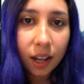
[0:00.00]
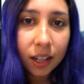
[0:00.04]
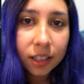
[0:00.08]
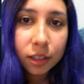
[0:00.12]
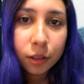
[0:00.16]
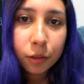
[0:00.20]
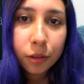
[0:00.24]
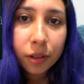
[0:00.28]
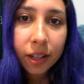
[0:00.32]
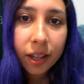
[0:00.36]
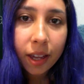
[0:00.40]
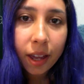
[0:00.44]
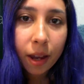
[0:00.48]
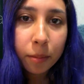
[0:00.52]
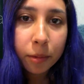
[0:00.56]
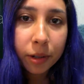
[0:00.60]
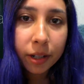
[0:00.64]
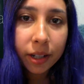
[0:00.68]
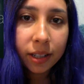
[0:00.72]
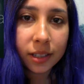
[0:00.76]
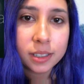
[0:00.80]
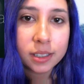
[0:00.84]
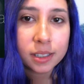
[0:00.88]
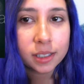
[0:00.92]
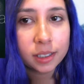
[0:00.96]
I know the
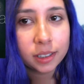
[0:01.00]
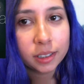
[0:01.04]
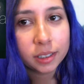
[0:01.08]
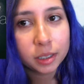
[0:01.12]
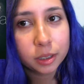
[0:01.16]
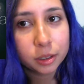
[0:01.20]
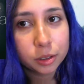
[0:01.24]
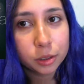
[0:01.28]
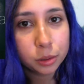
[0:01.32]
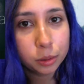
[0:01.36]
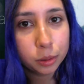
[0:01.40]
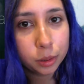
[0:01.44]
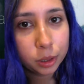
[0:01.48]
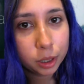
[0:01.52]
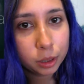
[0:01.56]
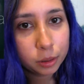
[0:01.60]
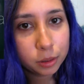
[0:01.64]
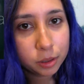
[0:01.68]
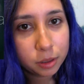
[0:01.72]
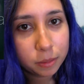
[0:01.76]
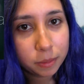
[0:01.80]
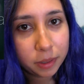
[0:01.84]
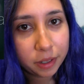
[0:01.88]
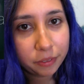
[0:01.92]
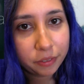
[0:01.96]
camera is a little too
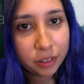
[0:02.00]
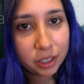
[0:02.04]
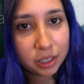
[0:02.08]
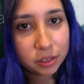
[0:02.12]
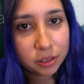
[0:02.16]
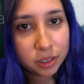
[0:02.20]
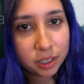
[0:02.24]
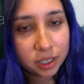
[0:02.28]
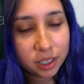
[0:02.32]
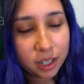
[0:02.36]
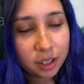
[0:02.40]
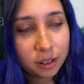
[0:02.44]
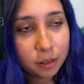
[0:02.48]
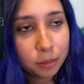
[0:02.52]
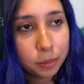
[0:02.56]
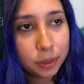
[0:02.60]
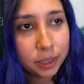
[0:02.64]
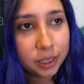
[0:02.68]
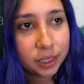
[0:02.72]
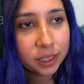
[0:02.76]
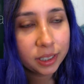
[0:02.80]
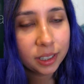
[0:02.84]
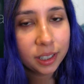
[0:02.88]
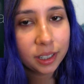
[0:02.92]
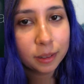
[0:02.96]
close to my face right now,
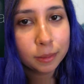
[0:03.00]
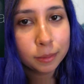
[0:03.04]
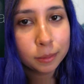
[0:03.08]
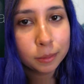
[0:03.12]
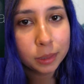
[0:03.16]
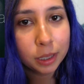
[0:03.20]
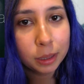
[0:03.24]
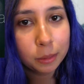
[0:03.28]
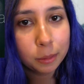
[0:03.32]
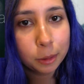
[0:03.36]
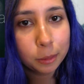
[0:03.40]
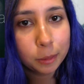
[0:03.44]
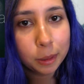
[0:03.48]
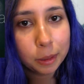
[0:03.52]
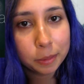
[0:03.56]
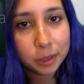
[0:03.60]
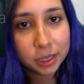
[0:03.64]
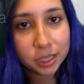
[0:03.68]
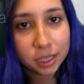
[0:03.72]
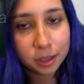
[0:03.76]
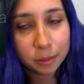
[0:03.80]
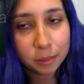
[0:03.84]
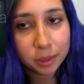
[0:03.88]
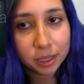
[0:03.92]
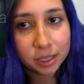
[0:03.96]
but I'm on my
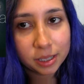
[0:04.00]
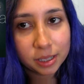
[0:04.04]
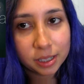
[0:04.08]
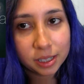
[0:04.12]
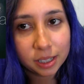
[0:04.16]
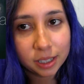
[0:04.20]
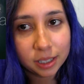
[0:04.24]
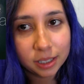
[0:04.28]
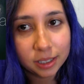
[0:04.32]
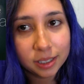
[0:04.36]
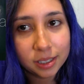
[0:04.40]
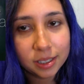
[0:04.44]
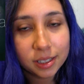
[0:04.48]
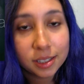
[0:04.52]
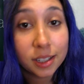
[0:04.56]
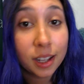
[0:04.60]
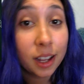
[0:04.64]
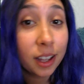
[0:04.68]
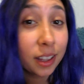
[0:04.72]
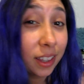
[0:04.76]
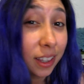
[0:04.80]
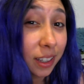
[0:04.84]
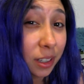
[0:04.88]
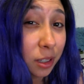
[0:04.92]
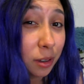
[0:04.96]
pajamas, and it's
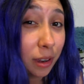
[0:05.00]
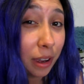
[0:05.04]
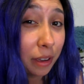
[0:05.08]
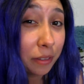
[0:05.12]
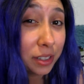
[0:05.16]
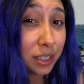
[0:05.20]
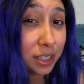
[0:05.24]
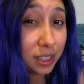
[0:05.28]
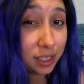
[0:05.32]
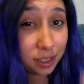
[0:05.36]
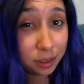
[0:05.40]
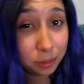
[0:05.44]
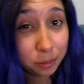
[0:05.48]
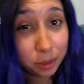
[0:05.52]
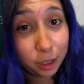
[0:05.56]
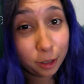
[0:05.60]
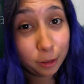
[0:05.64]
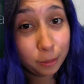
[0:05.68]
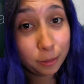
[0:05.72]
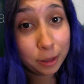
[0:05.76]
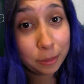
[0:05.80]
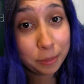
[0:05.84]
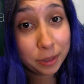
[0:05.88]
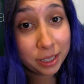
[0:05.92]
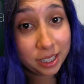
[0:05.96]
not like you haven't seen me
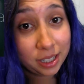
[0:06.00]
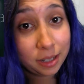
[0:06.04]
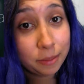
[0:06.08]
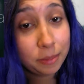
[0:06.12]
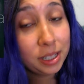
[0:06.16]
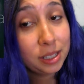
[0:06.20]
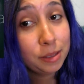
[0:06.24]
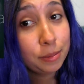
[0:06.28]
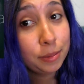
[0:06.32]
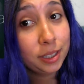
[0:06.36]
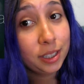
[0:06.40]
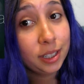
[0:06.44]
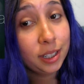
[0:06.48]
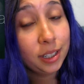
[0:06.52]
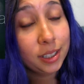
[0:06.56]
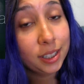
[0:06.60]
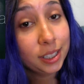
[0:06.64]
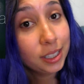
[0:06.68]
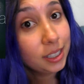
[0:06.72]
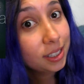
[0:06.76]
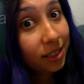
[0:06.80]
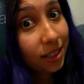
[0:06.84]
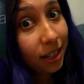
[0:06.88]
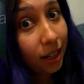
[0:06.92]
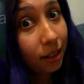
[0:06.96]
on my pajamas, but not
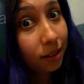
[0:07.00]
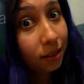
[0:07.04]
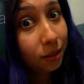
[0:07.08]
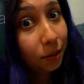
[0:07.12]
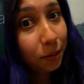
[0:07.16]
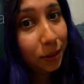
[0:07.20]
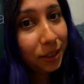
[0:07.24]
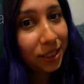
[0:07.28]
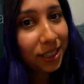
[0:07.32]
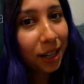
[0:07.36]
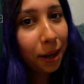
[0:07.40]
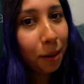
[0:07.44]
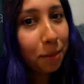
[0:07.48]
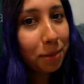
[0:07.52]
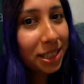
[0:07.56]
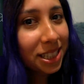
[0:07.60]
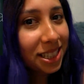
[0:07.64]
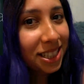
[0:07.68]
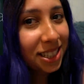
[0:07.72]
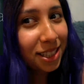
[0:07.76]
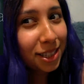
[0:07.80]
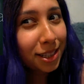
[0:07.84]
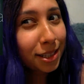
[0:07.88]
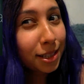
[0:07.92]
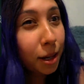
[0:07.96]
this kind of
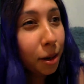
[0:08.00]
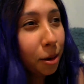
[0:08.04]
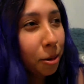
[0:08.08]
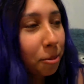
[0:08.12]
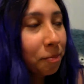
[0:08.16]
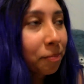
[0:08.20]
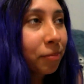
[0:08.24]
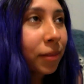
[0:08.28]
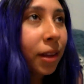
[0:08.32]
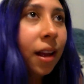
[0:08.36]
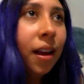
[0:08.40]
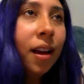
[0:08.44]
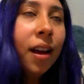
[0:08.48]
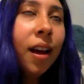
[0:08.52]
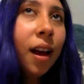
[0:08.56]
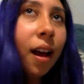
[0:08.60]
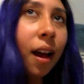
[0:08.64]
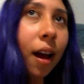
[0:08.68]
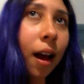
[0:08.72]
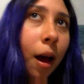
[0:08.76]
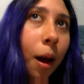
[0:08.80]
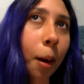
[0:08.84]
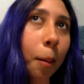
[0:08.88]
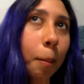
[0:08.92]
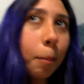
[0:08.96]
pajamas. So,
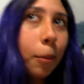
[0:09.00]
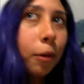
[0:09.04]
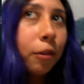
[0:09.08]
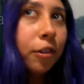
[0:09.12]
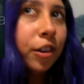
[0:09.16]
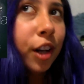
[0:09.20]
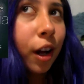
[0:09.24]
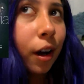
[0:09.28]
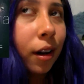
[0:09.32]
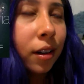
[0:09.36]
moving